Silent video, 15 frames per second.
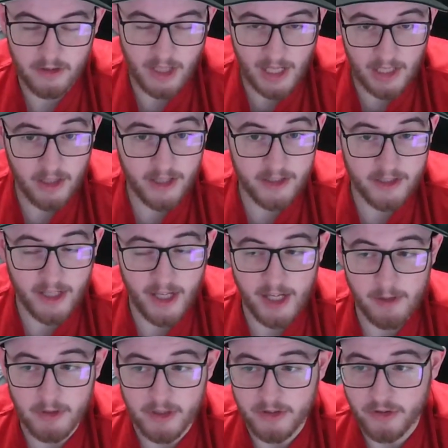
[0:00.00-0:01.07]
of late in the
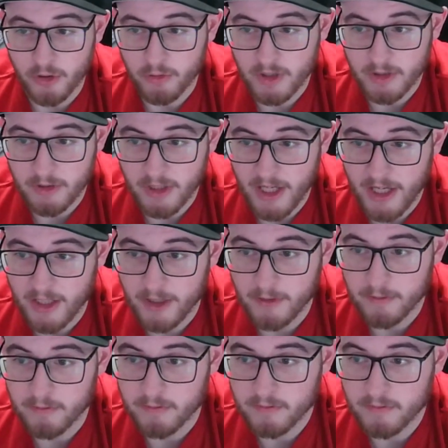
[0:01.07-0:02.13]
game, in a 2-run
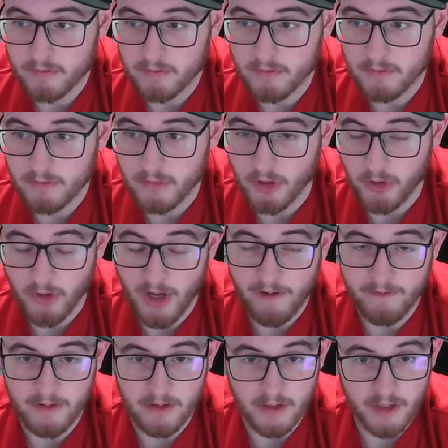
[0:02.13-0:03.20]
game, you
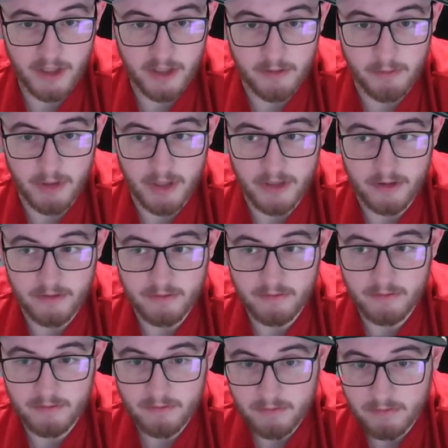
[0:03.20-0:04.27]
have the lead, but
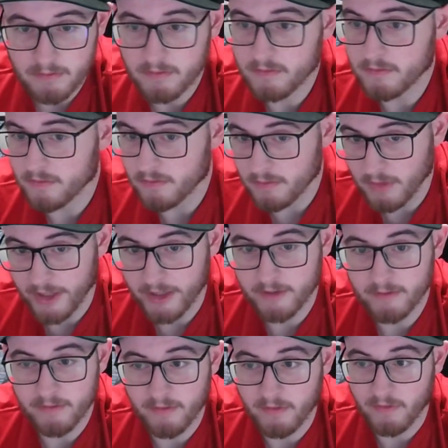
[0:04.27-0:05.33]
like
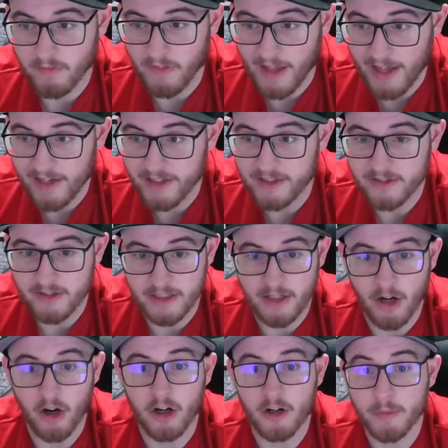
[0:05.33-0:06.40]
that is an
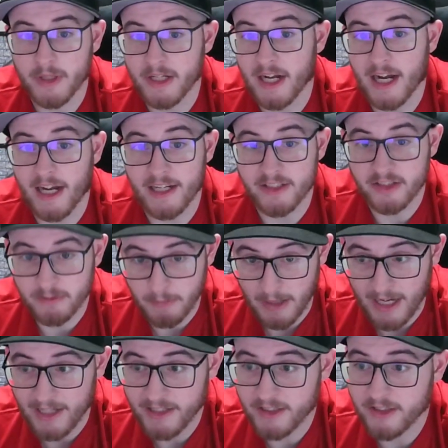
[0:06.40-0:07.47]
RBI
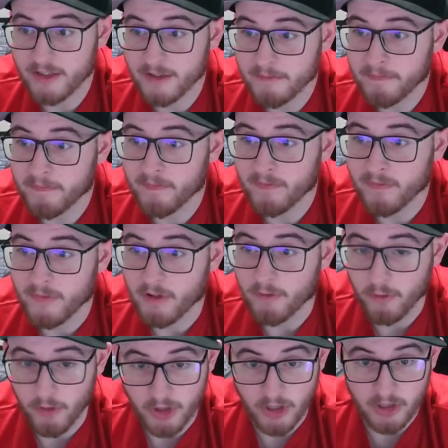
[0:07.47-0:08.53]
spot
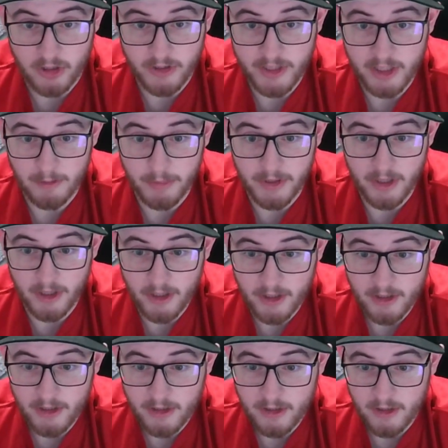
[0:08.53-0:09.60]
for your cleanup hitter.
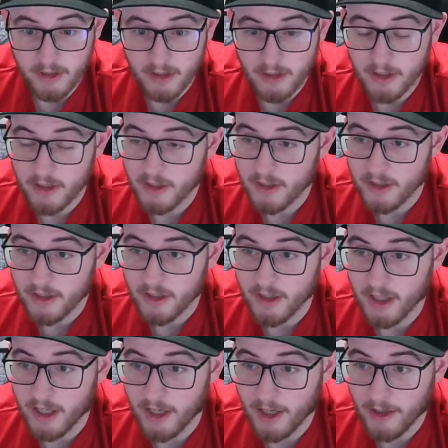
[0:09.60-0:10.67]

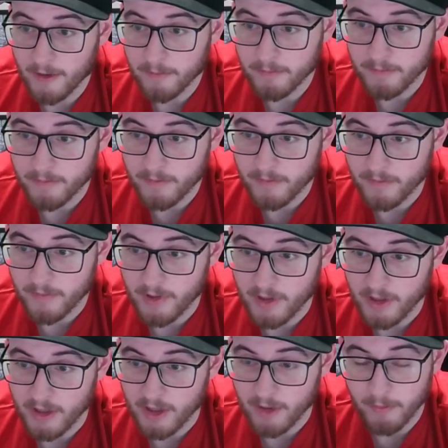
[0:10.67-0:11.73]

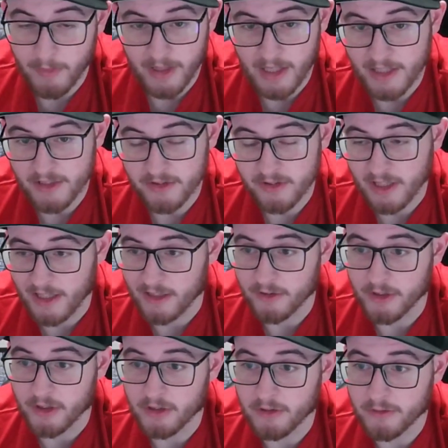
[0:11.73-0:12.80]
Man, I don't
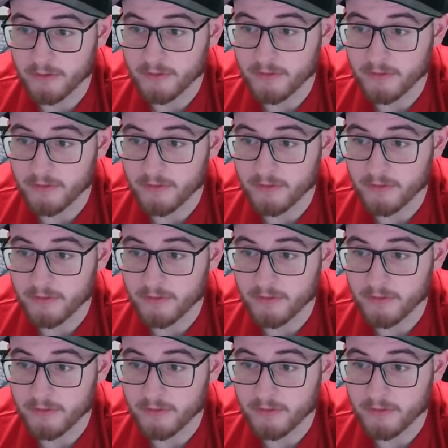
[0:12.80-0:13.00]
know if